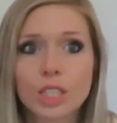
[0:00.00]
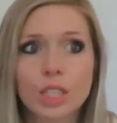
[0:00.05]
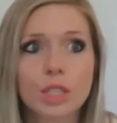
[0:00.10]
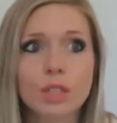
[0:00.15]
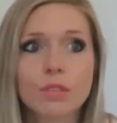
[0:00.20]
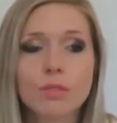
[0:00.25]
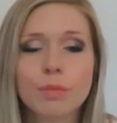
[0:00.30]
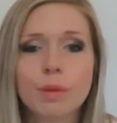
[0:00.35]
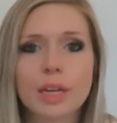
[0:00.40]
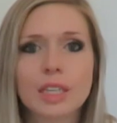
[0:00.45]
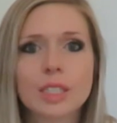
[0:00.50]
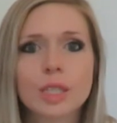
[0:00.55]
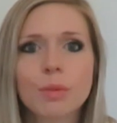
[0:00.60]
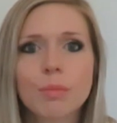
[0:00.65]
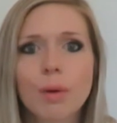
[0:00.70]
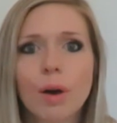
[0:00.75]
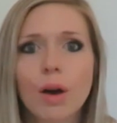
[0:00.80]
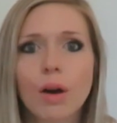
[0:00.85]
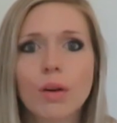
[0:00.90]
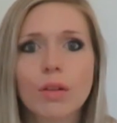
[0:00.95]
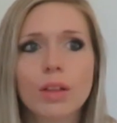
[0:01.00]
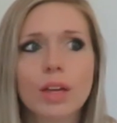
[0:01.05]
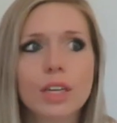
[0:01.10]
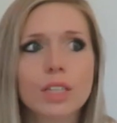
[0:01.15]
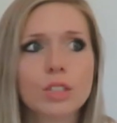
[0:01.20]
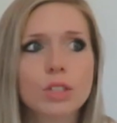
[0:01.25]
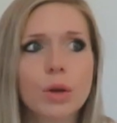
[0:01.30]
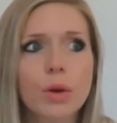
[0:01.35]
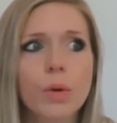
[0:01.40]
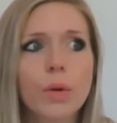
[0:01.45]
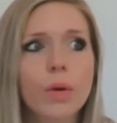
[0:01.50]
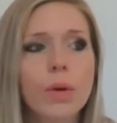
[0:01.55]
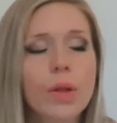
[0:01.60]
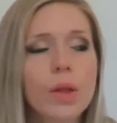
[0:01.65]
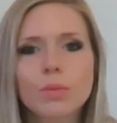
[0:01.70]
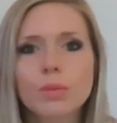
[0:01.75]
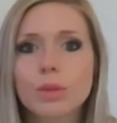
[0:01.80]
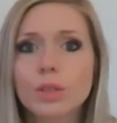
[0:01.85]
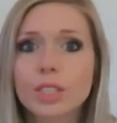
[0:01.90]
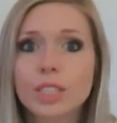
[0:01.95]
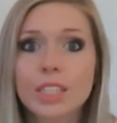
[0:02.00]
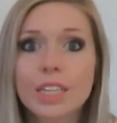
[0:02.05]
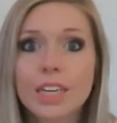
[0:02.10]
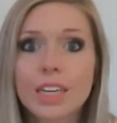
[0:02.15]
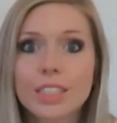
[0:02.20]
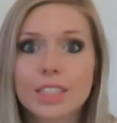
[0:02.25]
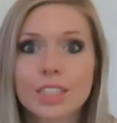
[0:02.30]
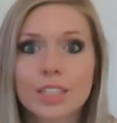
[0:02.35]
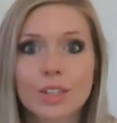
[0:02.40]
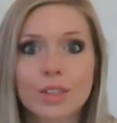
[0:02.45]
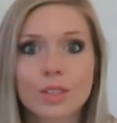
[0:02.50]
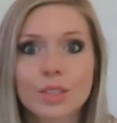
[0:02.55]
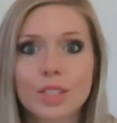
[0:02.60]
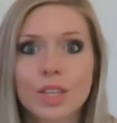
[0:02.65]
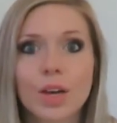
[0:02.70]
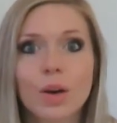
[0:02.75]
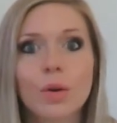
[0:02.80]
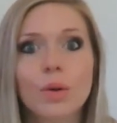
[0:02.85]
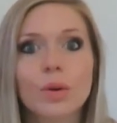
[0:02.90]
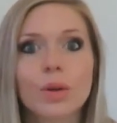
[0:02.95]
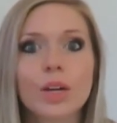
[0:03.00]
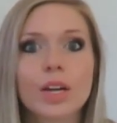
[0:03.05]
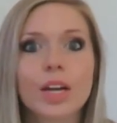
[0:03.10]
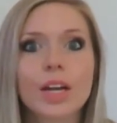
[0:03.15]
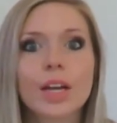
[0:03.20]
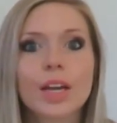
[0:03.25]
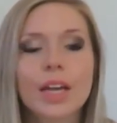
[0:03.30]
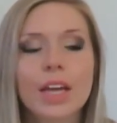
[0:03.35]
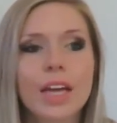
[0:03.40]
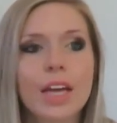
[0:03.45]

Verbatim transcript: She loves basketball like Joel. We'll see as the girls get older.